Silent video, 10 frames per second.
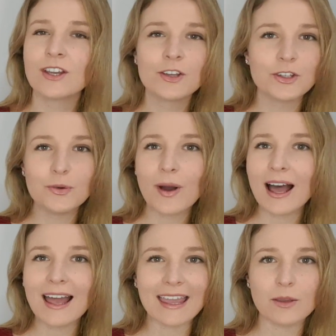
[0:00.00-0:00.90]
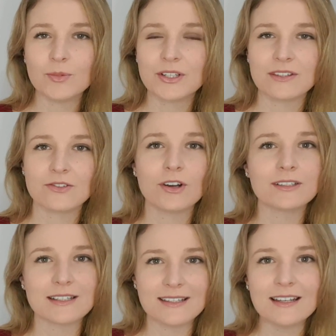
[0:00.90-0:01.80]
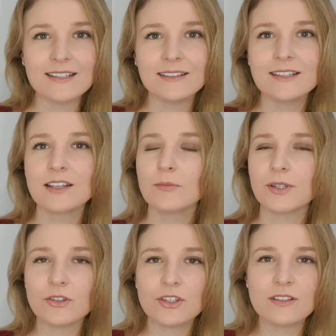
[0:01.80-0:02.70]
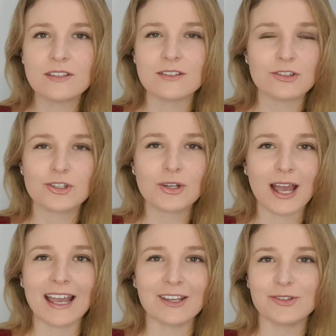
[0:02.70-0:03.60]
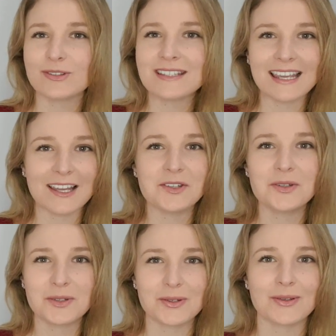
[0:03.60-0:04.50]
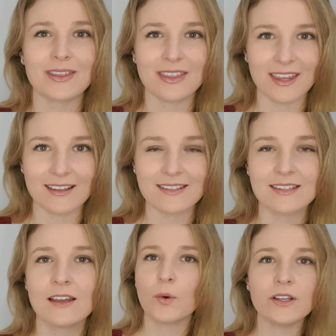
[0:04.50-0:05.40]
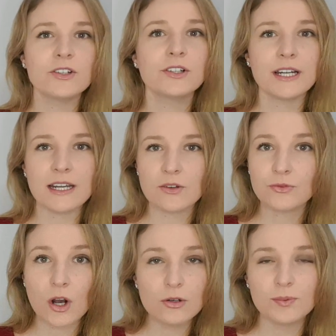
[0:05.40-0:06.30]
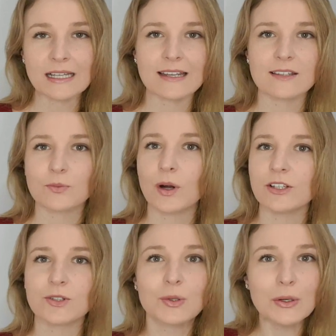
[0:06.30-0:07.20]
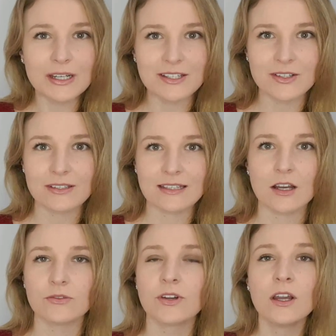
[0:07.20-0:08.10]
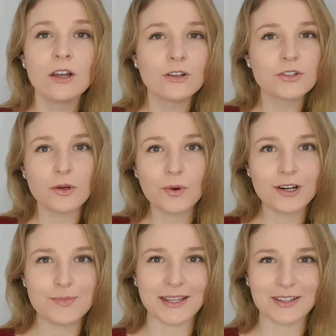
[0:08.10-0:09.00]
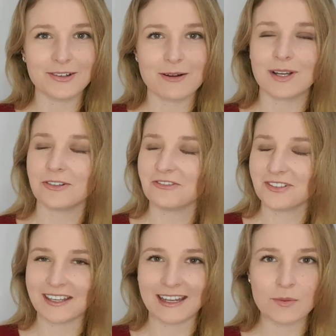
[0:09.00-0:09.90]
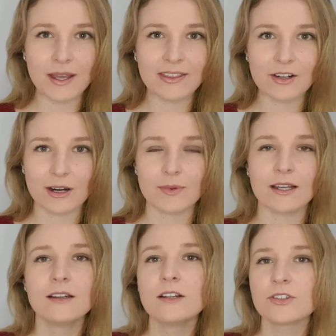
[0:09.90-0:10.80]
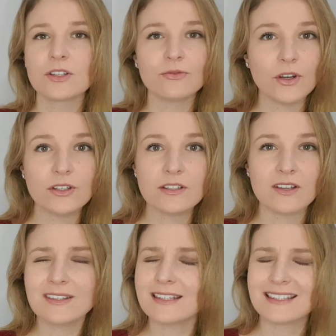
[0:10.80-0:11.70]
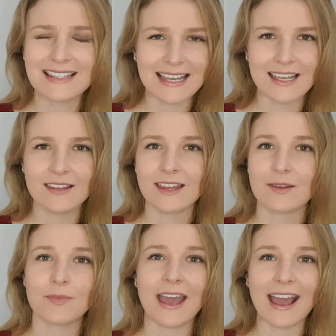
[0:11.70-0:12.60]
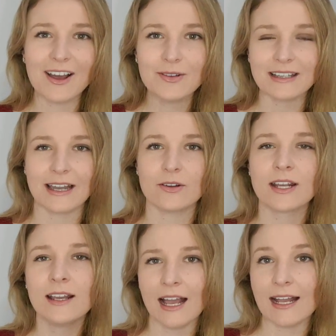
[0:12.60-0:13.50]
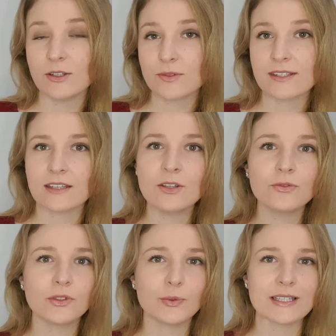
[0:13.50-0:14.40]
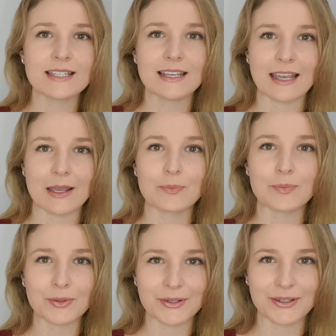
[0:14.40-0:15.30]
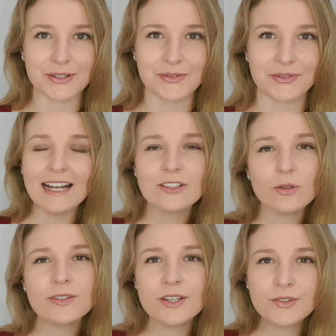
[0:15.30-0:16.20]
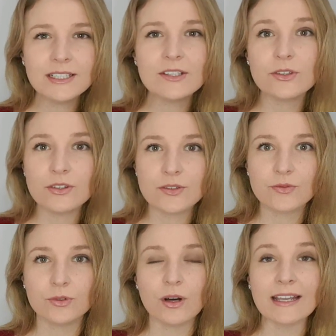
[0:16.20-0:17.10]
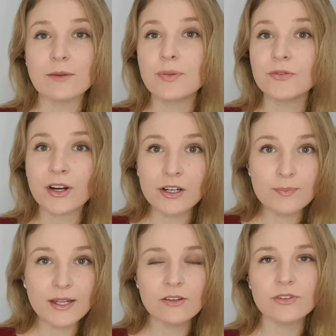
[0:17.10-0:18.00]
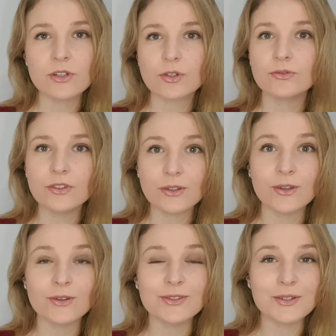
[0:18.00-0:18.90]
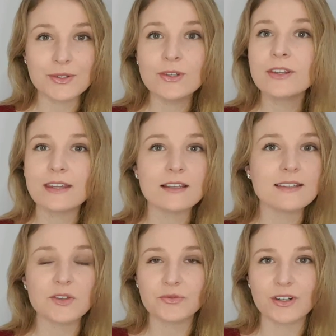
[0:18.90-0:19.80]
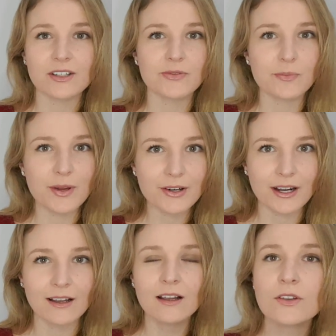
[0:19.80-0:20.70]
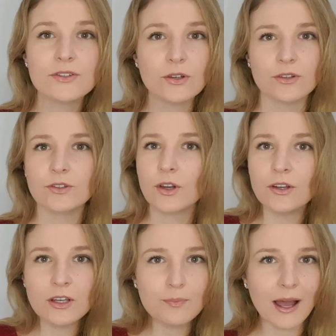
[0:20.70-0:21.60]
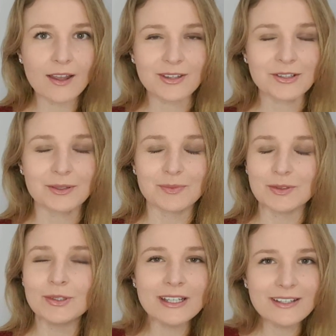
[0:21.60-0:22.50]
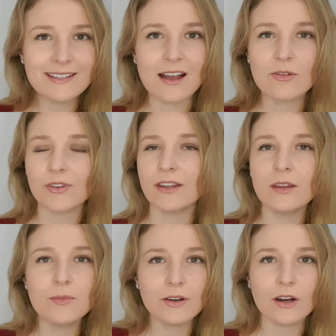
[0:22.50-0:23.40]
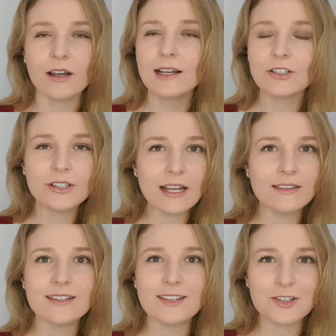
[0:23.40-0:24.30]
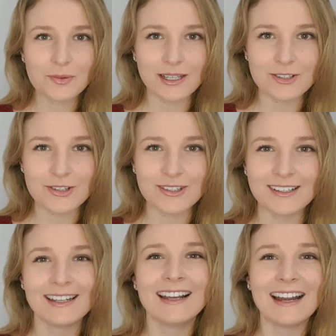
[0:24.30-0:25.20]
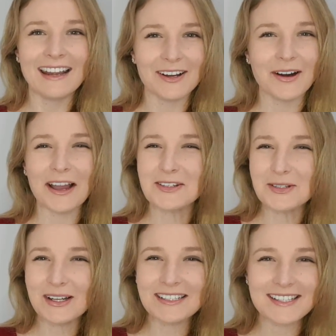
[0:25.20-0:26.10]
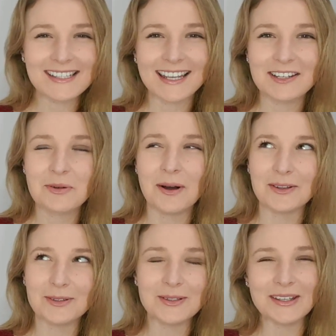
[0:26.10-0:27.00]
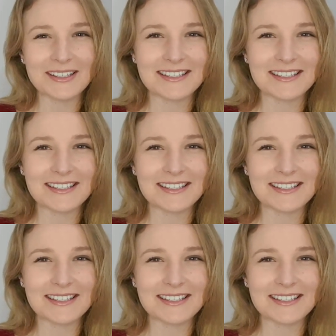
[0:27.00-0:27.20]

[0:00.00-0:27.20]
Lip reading: You are able to construct a sentence, but you're just shy. You're scared to do this. While you're creating role plays, while you're talking to yourself, don't worry about the grammar. Forget about the grammar. Just focus on saying them out loud and you'll see your fluency improve. It's also really useful and can be very beneficial for you to do this in front of a mirror. So go to your bathroom, look at yourself in the mirror, create this situation. Now, I do understand why you're looking at